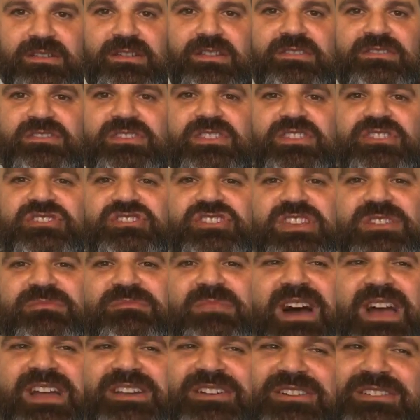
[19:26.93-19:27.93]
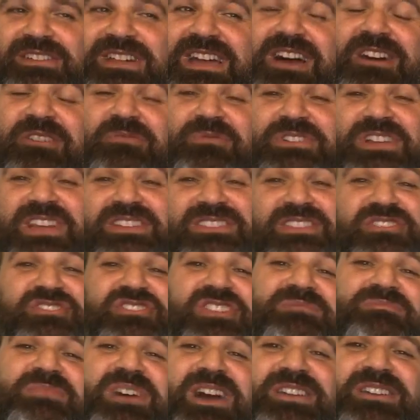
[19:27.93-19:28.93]
to the G minor. Now, when you get the
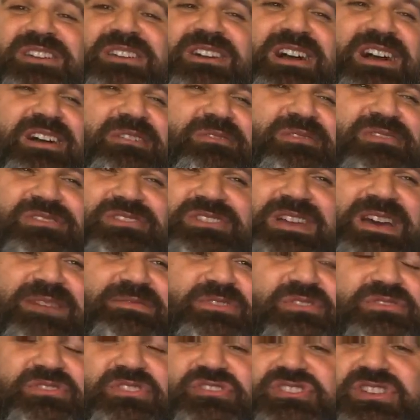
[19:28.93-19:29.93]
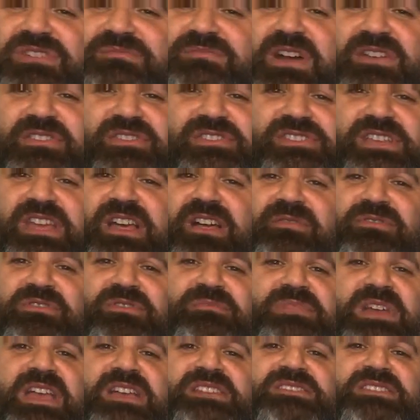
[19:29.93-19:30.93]
G minor, I, you have to use a G minor scale for your
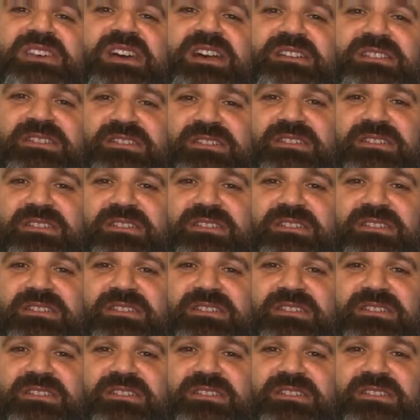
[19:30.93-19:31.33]
bass line